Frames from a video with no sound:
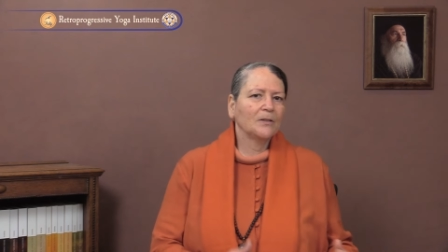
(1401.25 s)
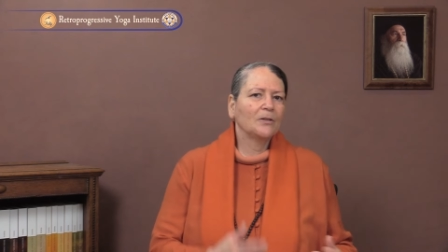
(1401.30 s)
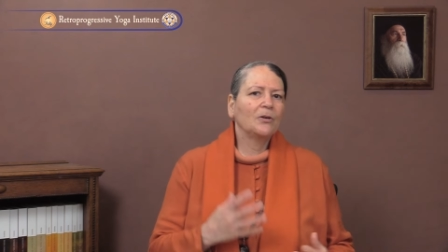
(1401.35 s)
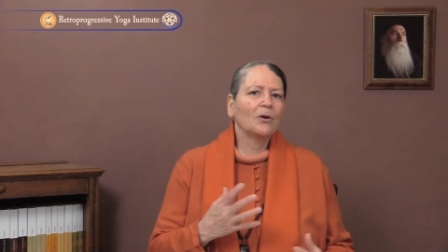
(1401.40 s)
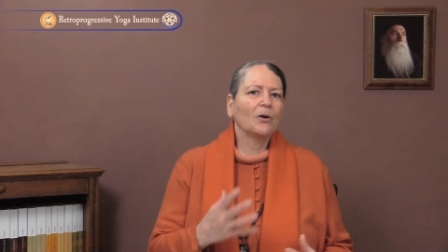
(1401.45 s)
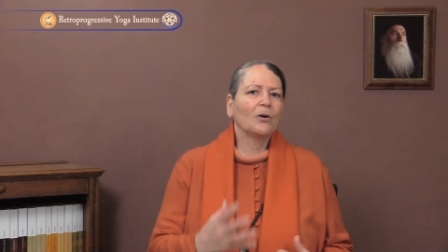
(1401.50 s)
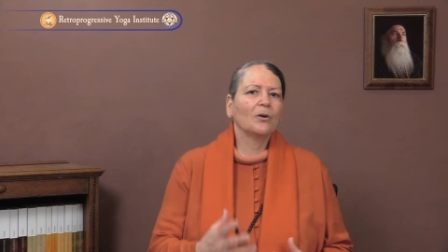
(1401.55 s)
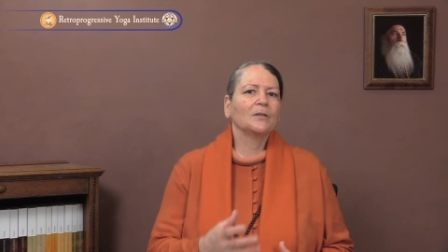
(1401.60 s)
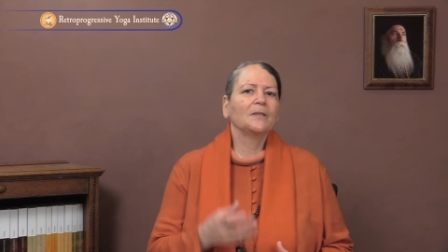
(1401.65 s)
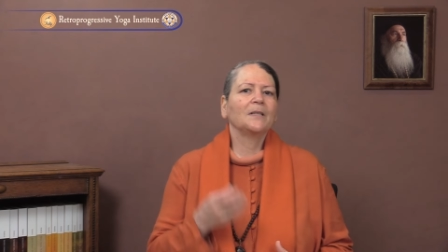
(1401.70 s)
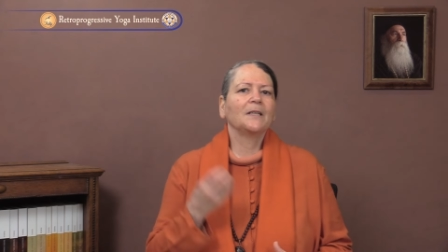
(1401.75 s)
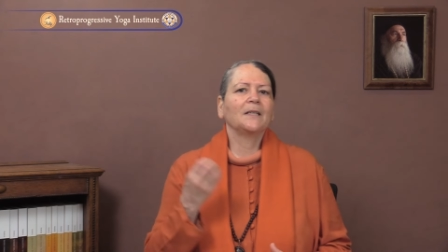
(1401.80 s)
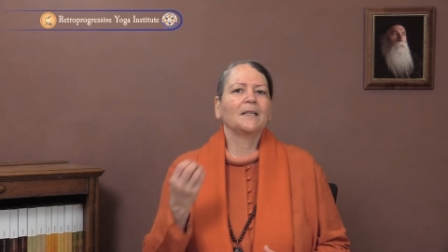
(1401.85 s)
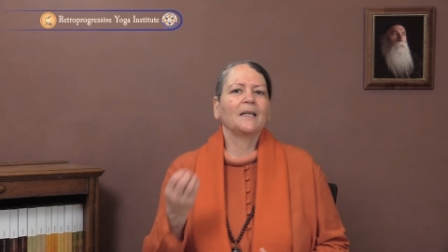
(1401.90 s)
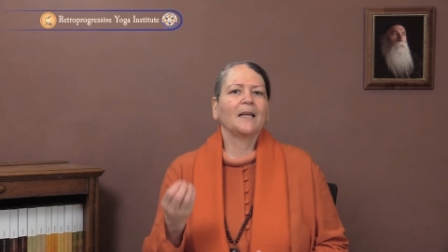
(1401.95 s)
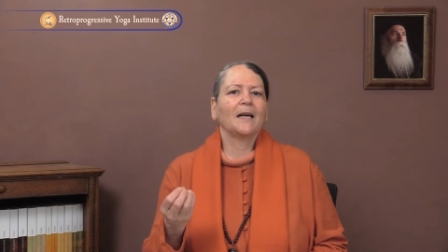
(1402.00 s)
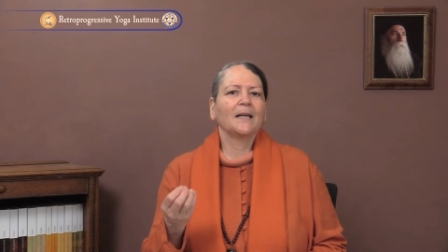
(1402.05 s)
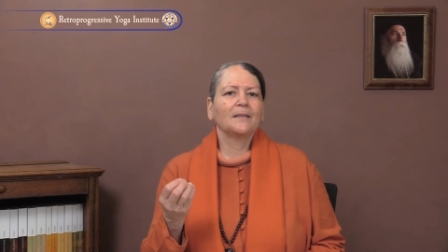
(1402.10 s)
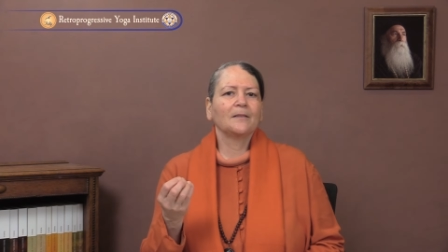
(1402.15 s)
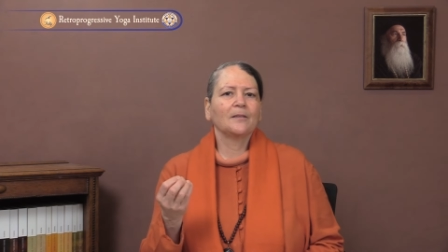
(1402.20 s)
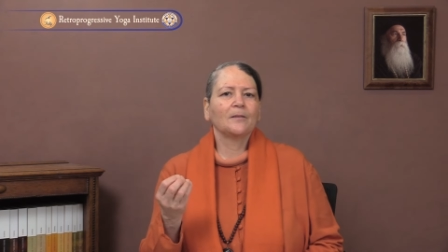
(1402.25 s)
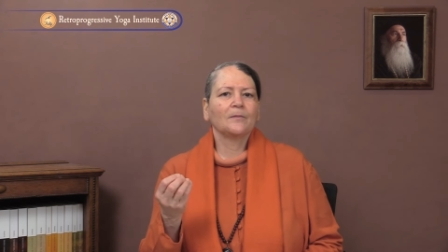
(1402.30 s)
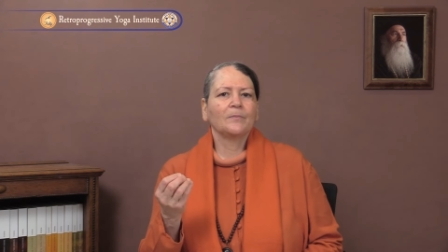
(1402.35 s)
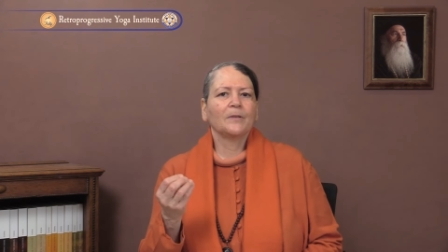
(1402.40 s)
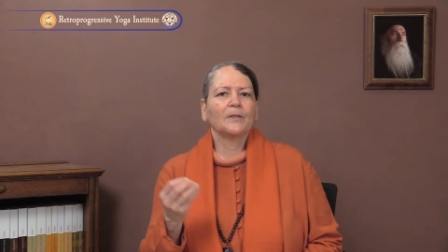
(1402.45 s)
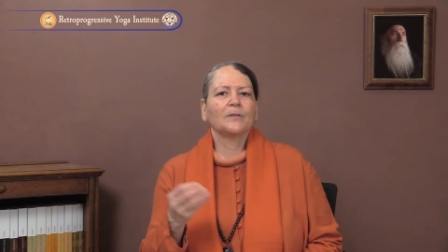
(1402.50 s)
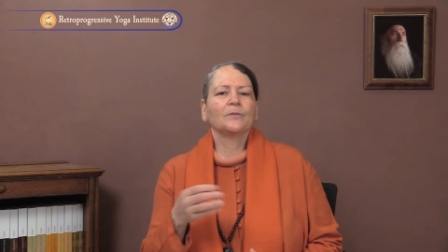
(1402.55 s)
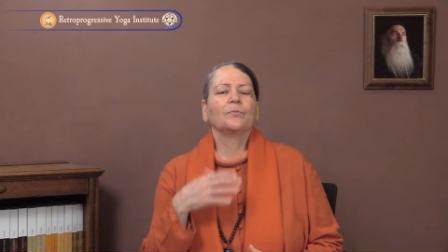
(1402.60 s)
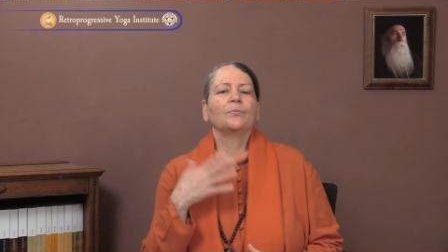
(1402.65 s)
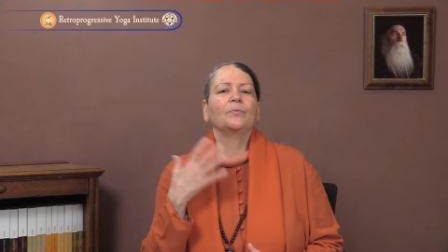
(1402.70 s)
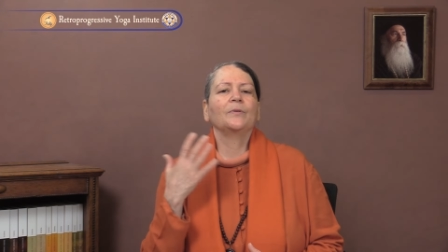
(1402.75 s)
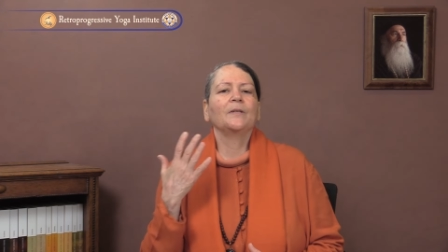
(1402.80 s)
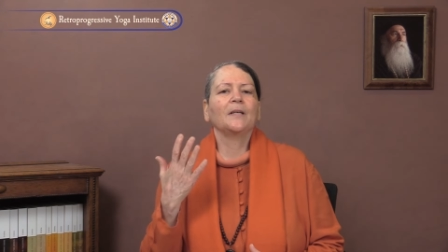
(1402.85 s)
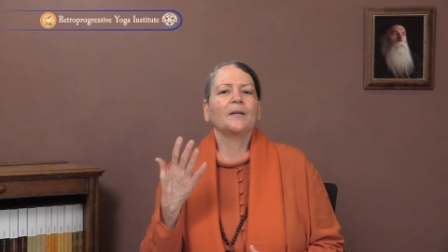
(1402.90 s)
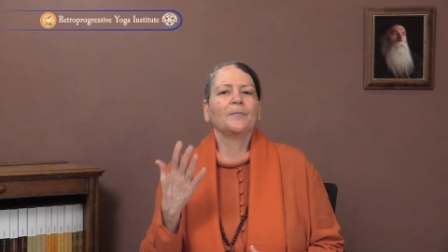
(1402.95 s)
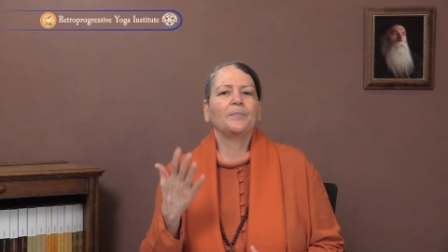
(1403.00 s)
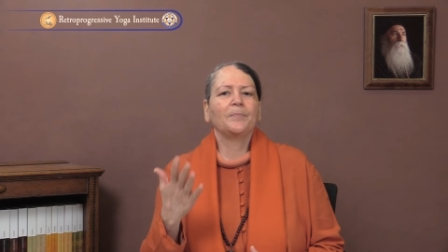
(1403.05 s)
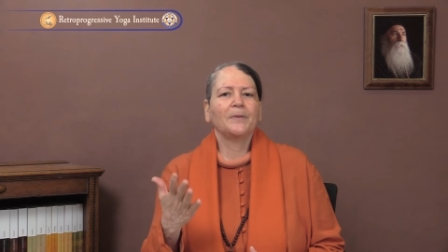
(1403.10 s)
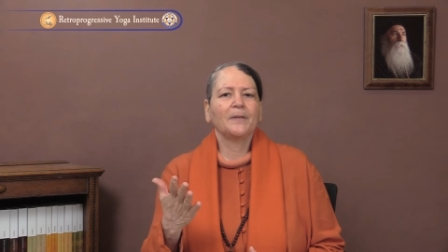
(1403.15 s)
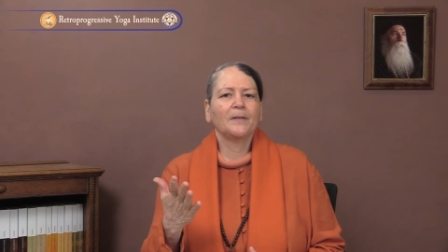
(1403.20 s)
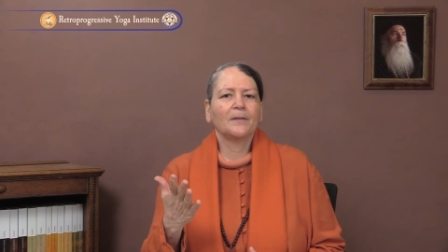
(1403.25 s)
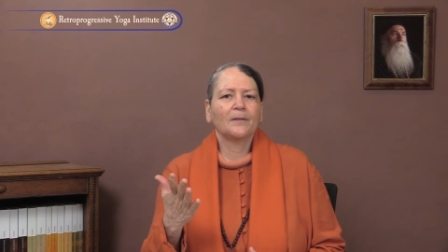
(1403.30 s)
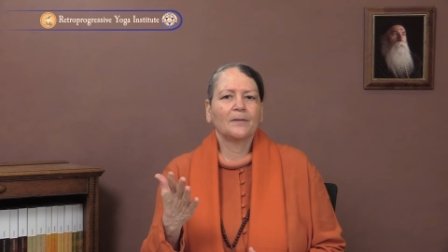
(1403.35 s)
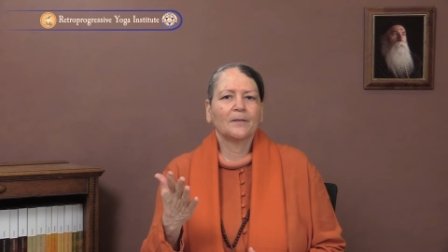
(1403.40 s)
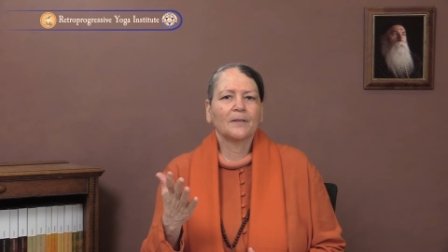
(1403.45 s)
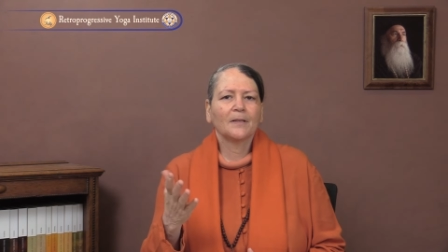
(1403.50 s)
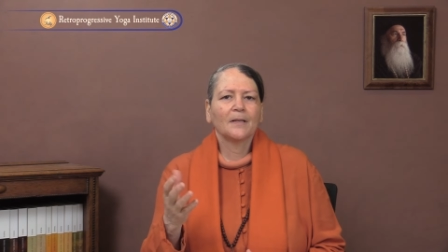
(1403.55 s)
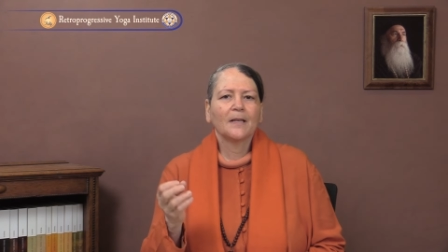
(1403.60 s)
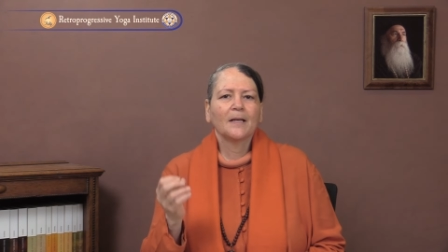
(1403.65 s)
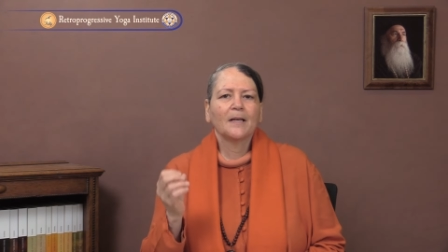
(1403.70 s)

God enlightenment will appear